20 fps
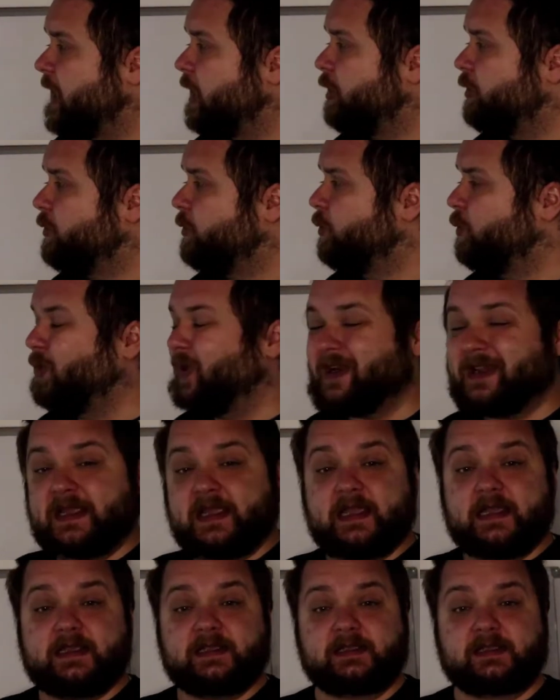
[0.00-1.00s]
Now, what
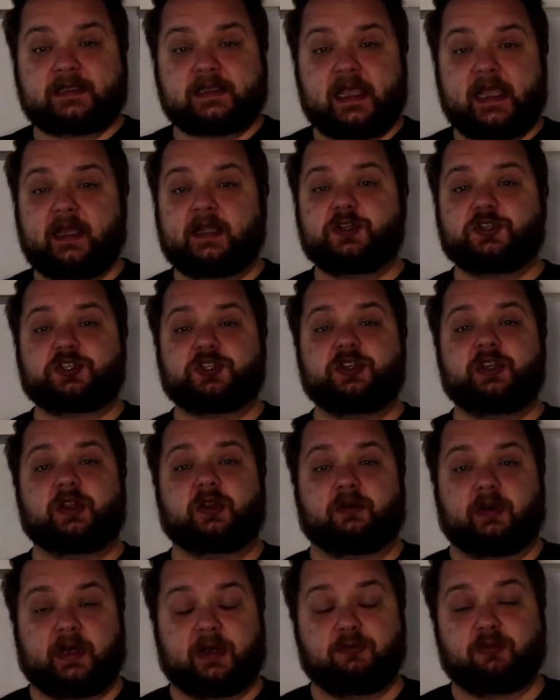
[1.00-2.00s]
is
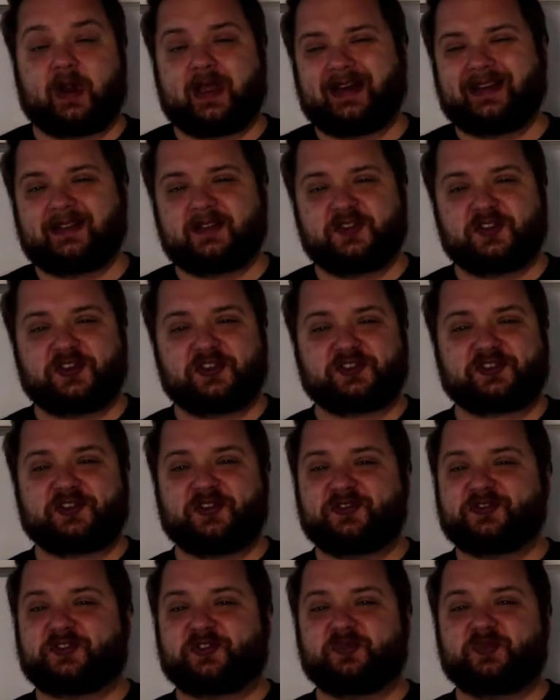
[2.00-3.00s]
engineering, right? And there's
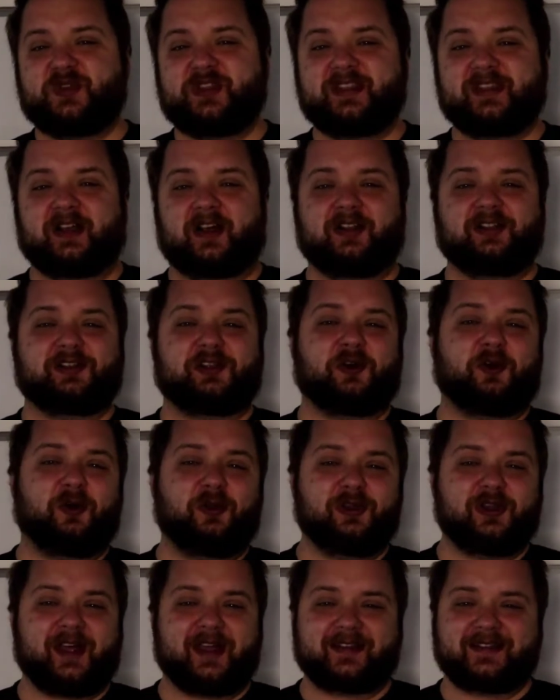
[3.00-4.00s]
going to be a
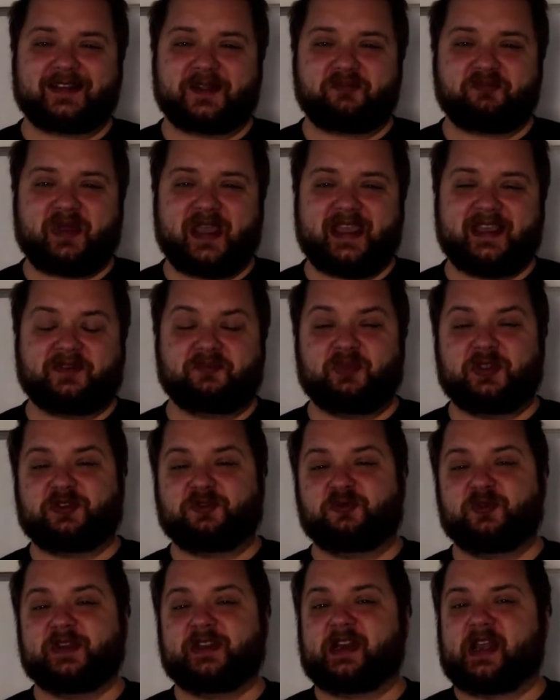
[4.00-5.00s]
whole lot of debate
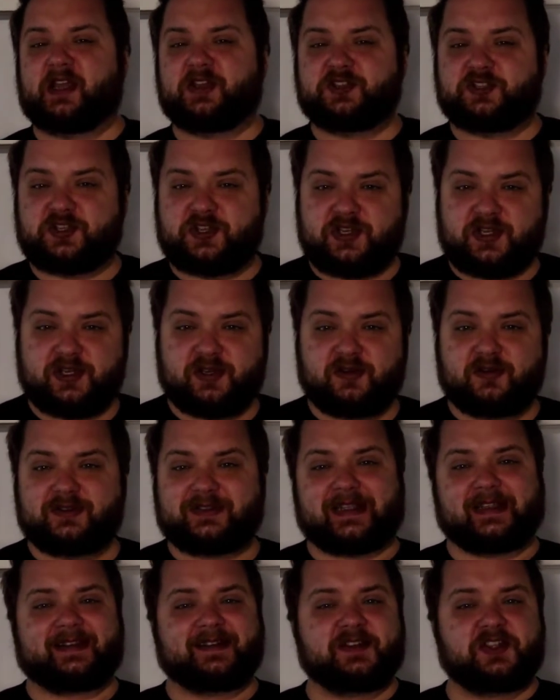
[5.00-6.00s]
between engineer,
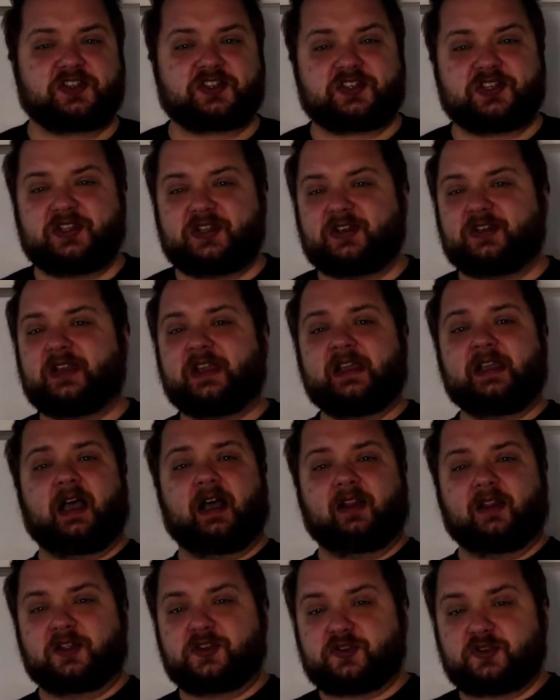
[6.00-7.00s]
technician,
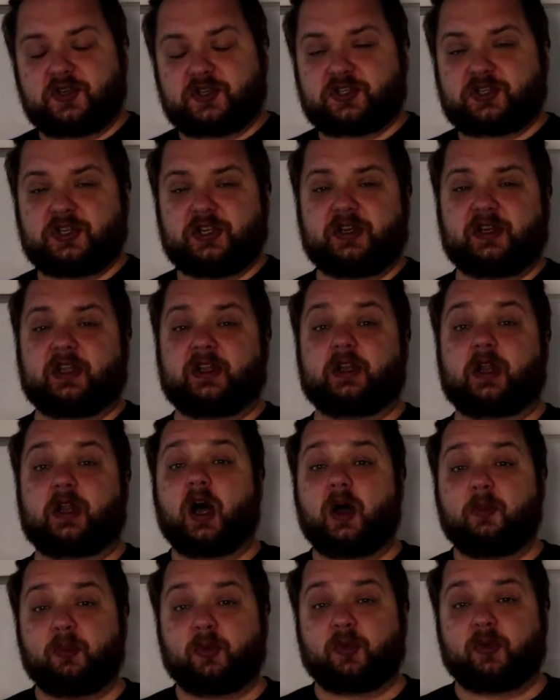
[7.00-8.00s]
electrician,
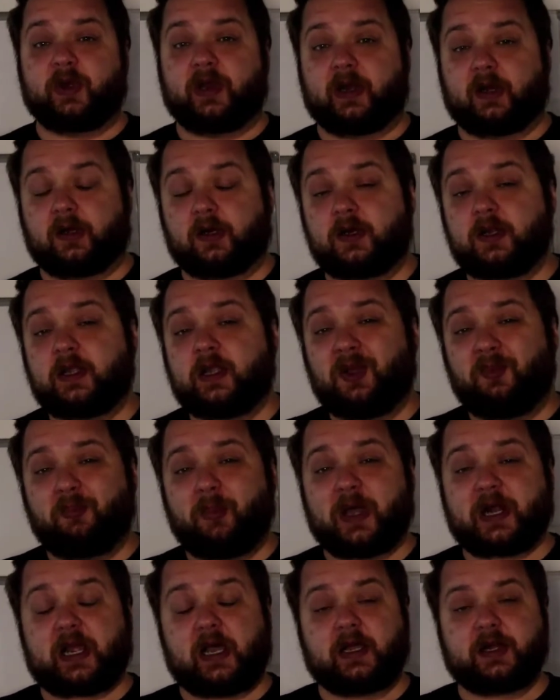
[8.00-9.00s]
operator.
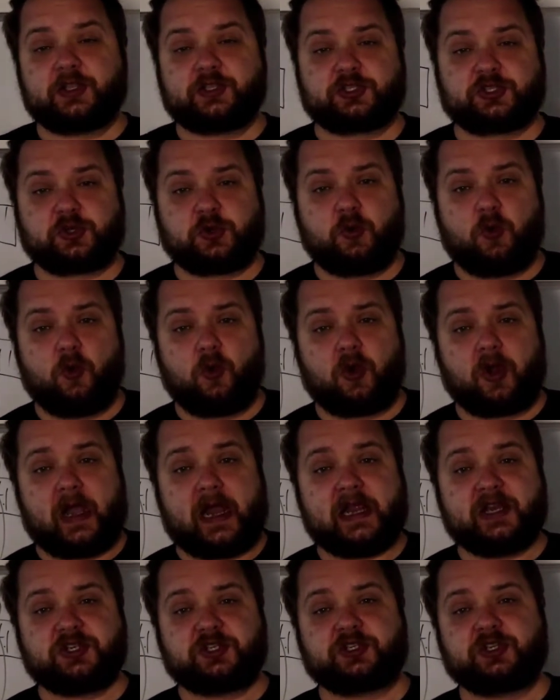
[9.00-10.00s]
But at its core,
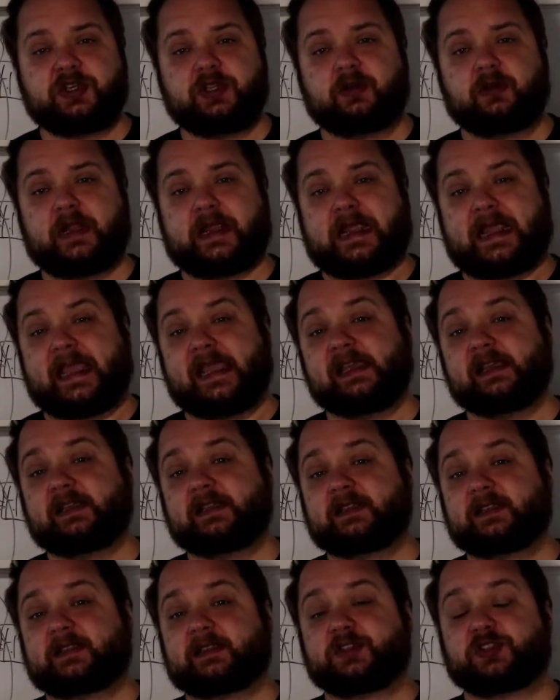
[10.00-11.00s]
engineering
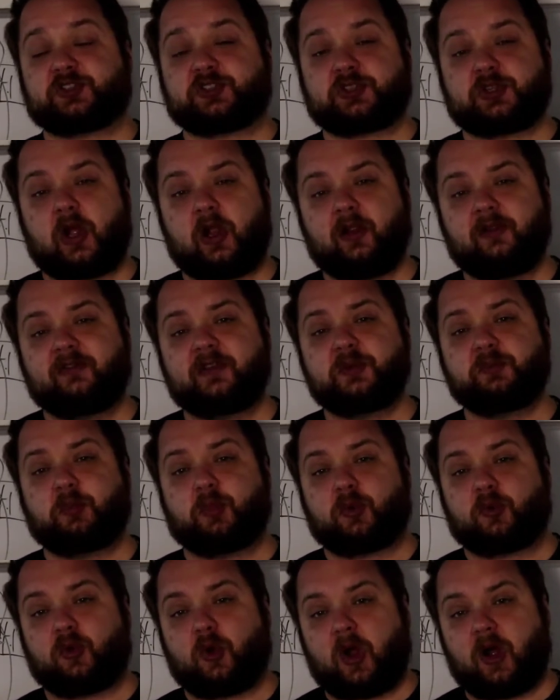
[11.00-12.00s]
is solving
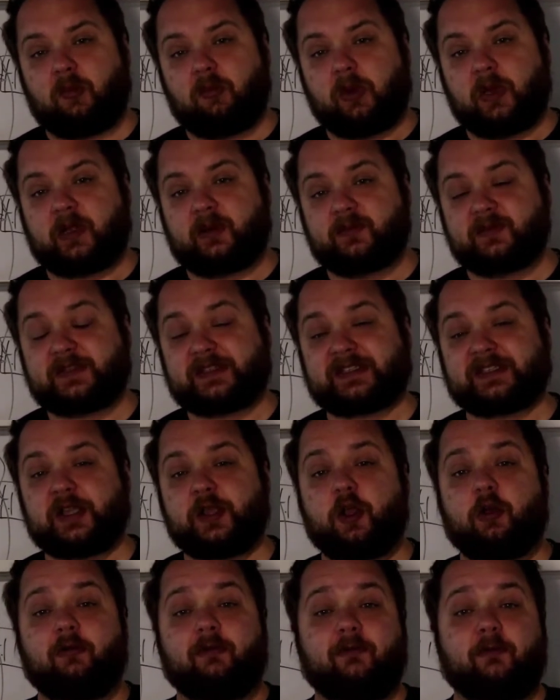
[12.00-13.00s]
problems
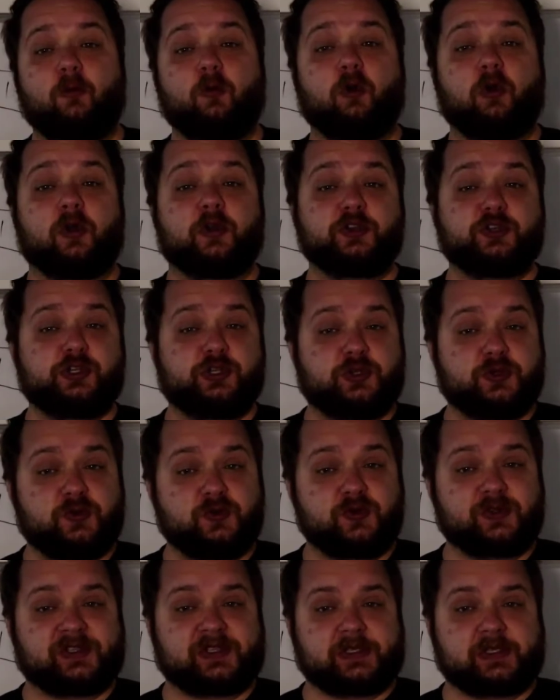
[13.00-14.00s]
for
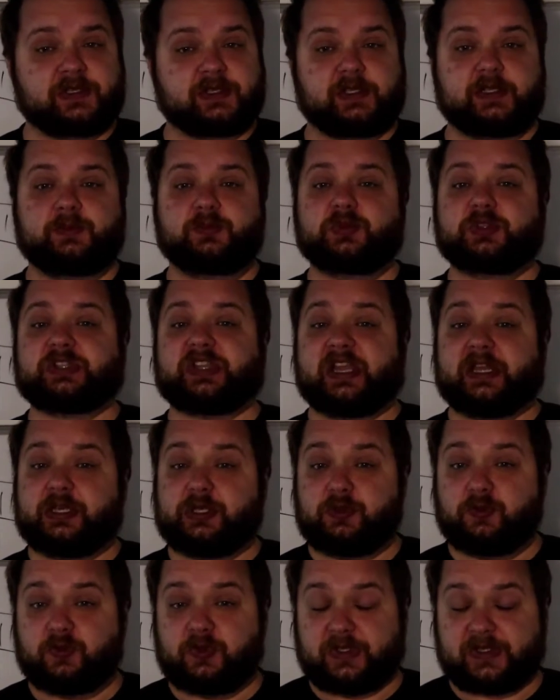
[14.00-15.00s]
new systems
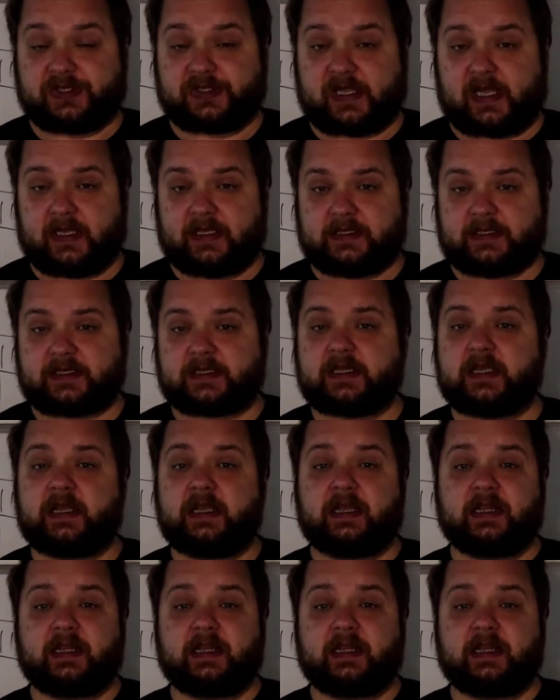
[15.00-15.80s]
and new designs.